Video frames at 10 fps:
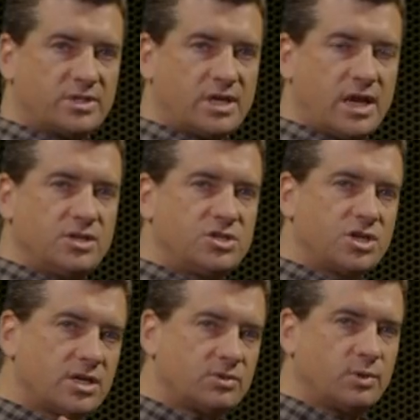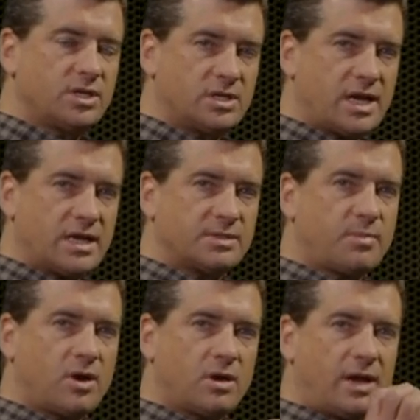with sides, just with the
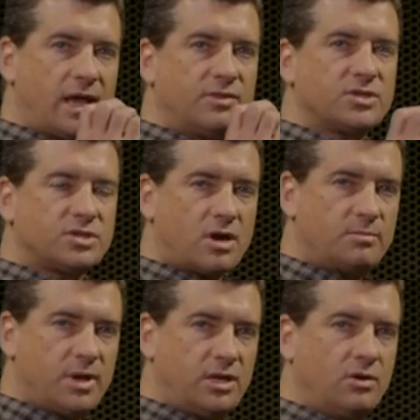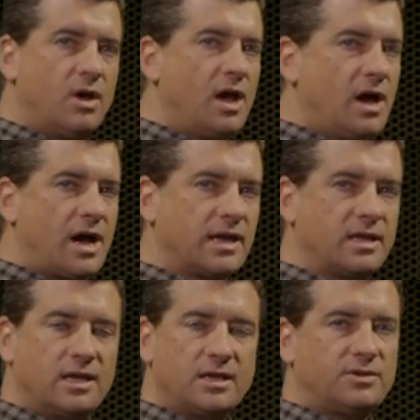taskbar and the start menu, I
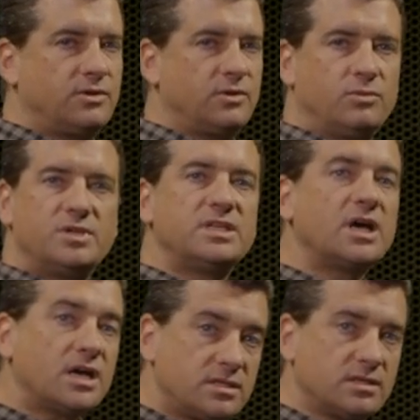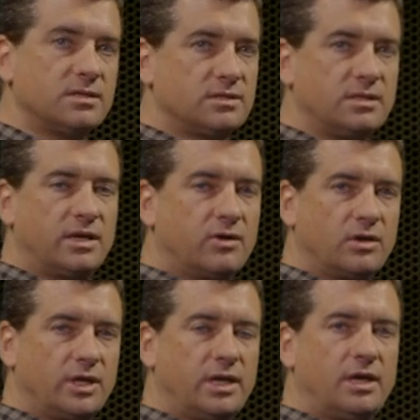can get to dozens,
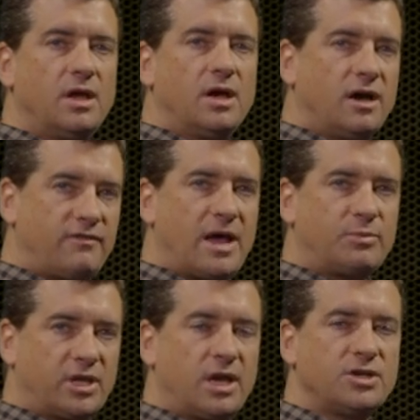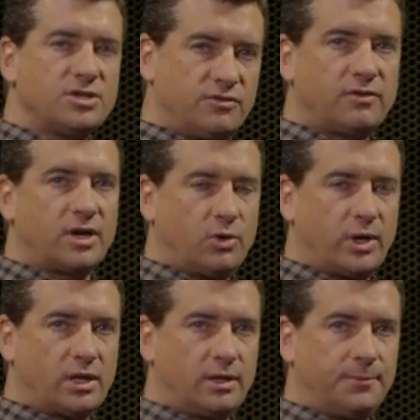literally, of applications very
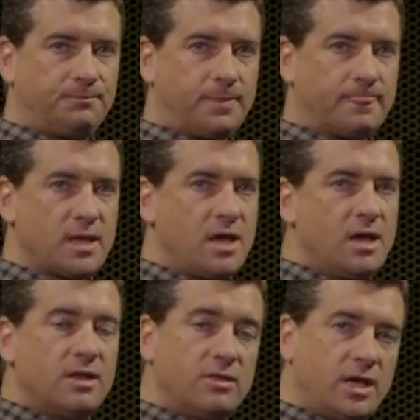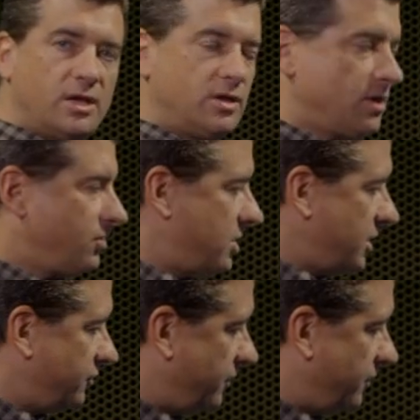quickly. Then another nice